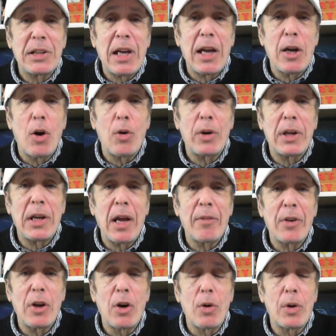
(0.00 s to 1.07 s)
KO
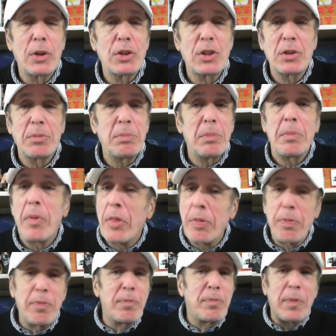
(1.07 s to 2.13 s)
Kevin Owens.
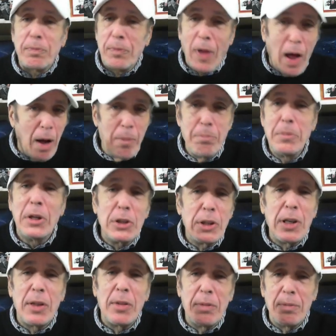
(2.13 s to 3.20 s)
A
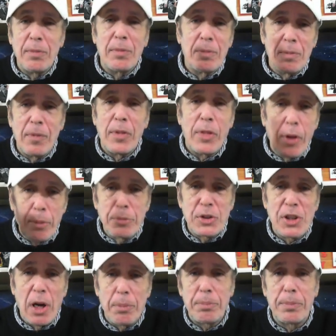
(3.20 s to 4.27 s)
million thumbs
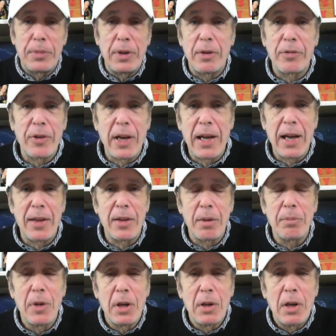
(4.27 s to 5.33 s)
up if I had them.